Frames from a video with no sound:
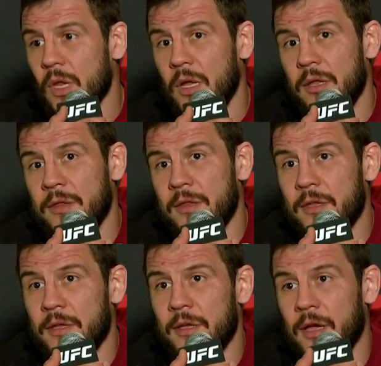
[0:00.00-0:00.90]
And
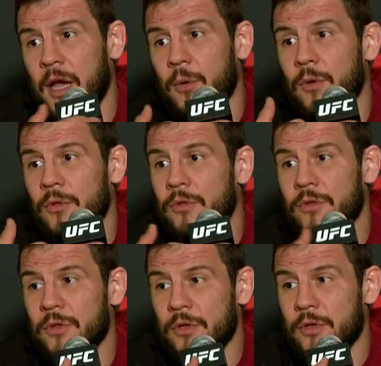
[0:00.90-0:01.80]
I want
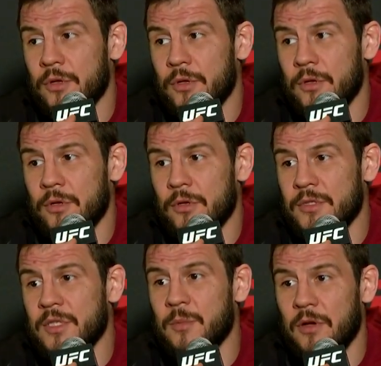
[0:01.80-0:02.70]
to
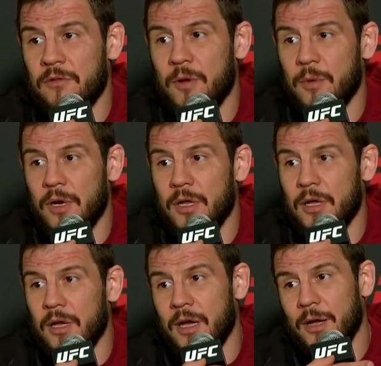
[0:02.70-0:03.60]
see my family.
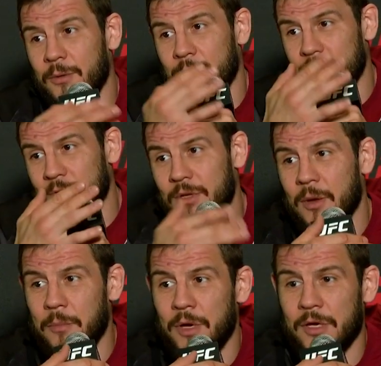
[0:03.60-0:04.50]
I want
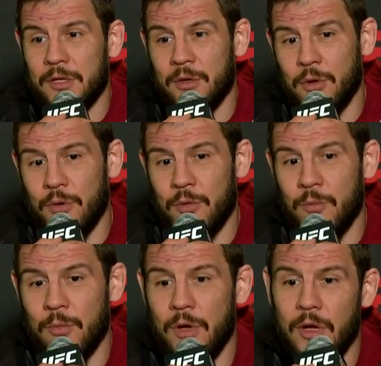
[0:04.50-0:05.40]
come back at
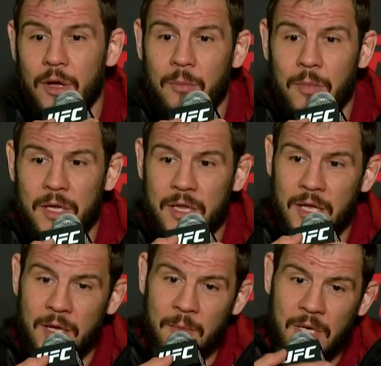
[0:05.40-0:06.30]
home, but
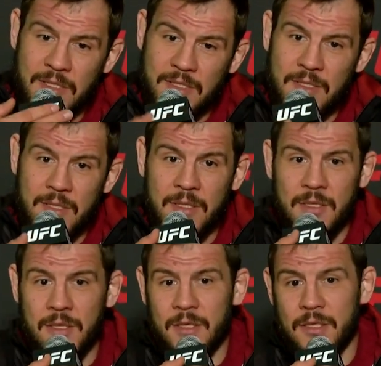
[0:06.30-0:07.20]
I must
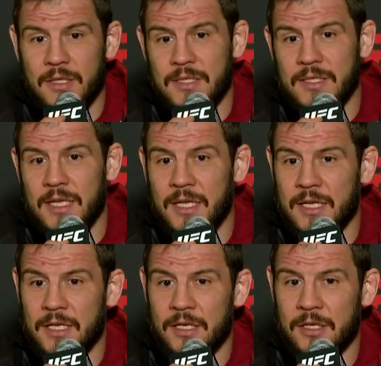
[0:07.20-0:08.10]
stay
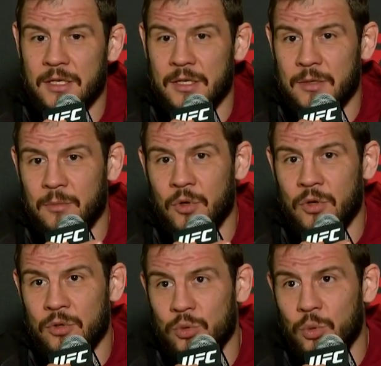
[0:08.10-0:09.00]
here
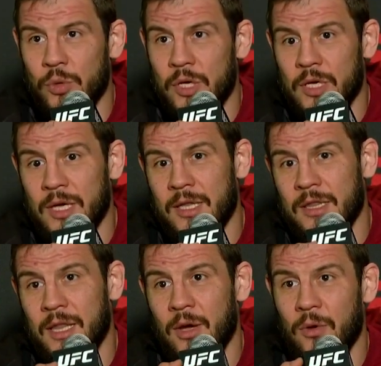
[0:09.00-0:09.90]
more 2 weeks. And
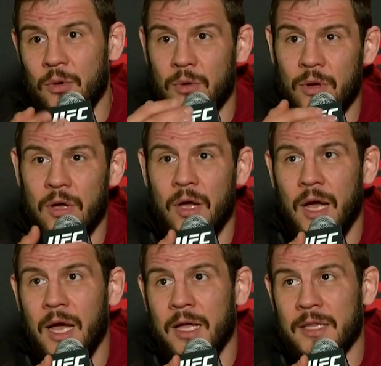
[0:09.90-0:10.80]
now
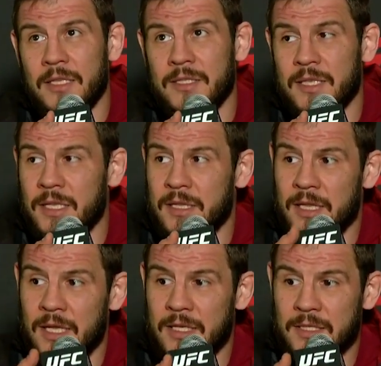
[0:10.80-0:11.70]
I understand
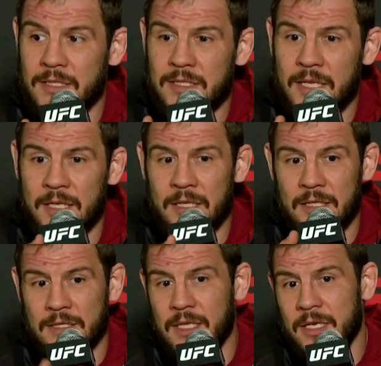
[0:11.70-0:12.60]
I
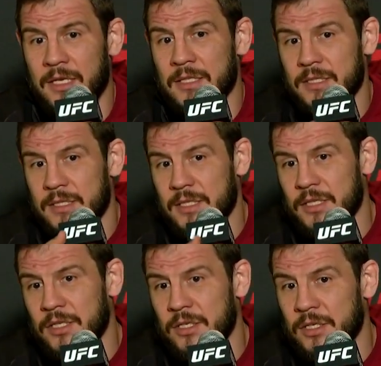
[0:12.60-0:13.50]
standing
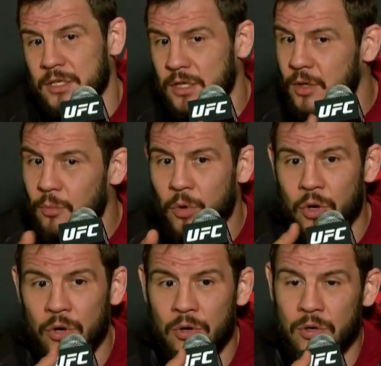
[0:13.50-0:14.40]
here
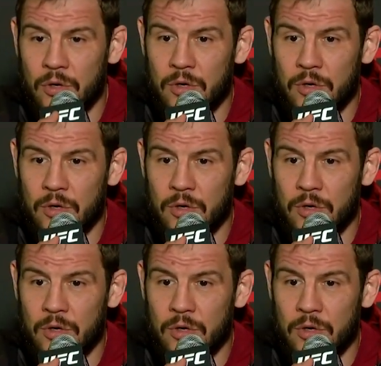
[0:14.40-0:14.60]
more